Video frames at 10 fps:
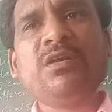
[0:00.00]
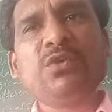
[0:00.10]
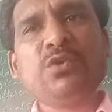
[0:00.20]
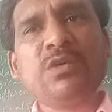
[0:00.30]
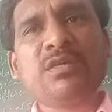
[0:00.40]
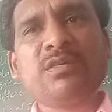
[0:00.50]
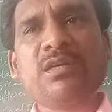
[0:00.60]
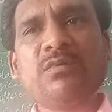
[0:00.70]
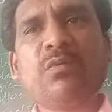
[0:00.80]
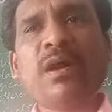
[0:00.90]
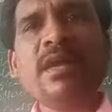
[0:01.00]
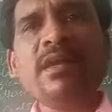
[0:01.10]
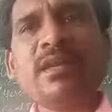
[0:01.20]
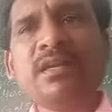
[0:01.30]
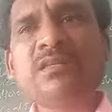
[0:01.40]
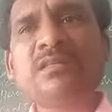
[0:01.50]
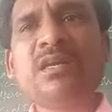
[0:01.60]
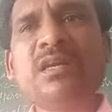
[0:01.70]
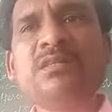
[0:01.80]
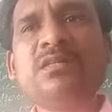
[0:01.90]
USA. Why the
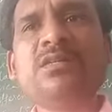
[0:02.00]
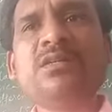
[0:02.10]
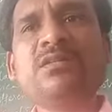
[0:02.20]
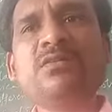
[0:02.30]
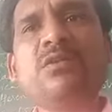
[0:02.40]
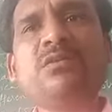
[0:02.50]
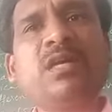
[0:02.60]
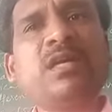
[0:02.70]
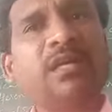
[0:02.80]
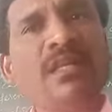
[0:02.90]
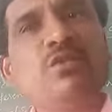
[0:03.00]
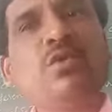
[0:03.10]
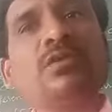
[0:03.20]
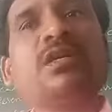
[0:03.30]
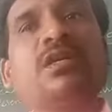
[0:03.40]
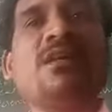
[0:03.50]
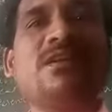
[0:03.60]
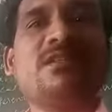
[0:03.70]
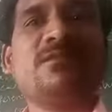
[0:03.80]
industrialization has not started in those countries?